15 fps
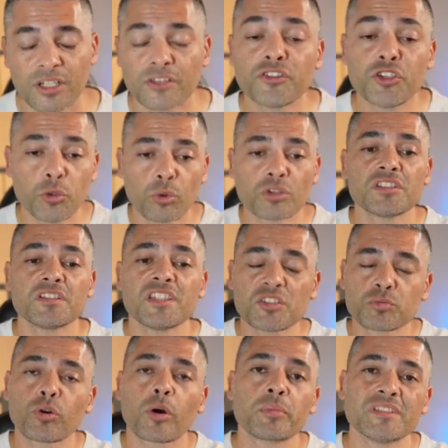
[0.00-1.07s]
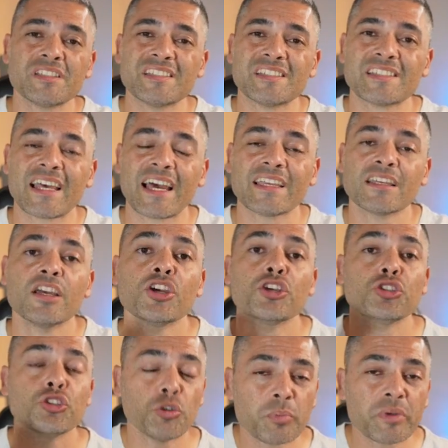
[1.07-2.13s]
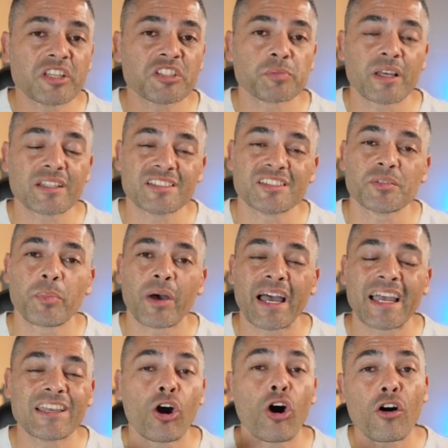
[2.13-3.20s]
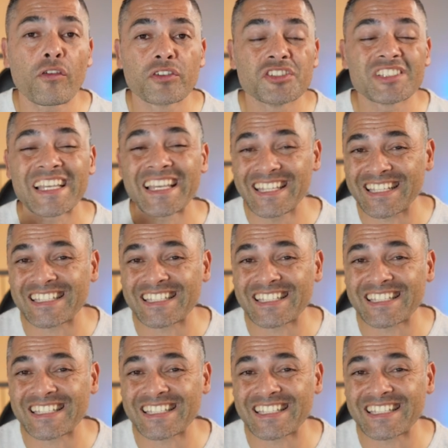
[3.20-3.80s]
if you wanted this property today, you'd be expected to pay offers in